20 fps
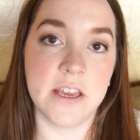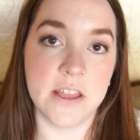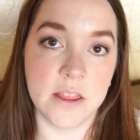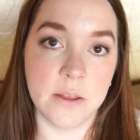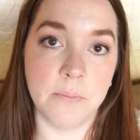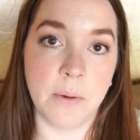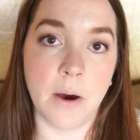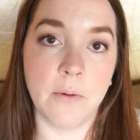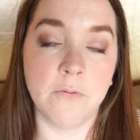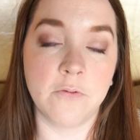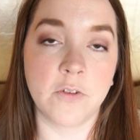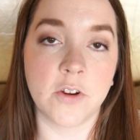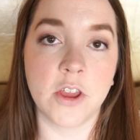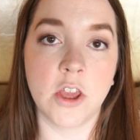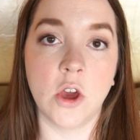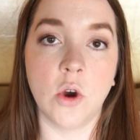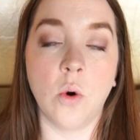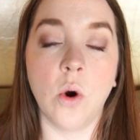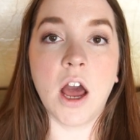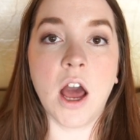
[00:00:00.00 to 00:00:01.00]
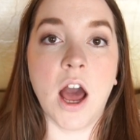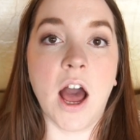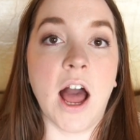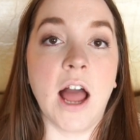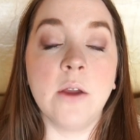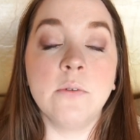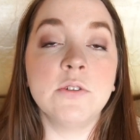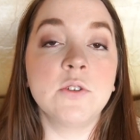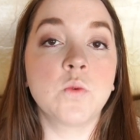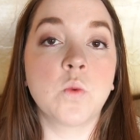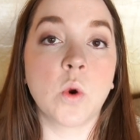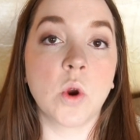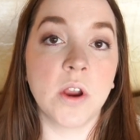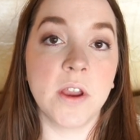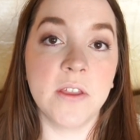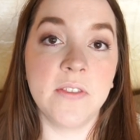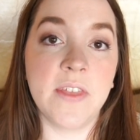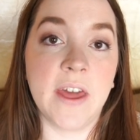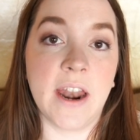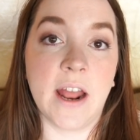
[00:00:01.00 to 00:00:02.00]
in the pump for you. I was
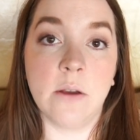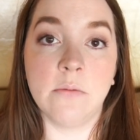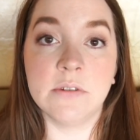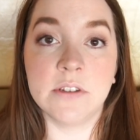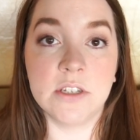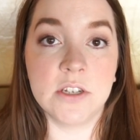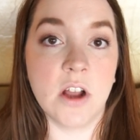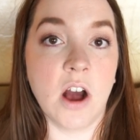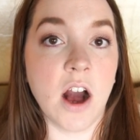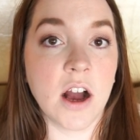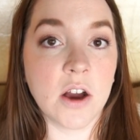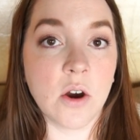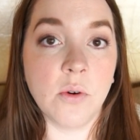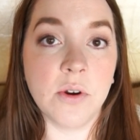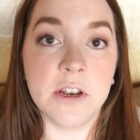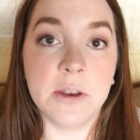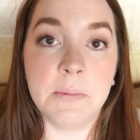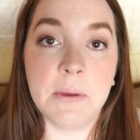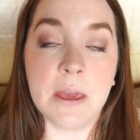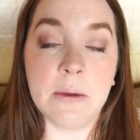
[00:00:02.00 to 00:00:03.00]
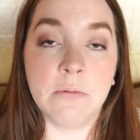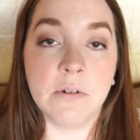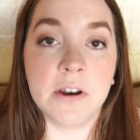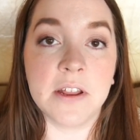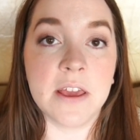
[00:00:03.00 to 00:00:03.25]
worried that I was not going to be able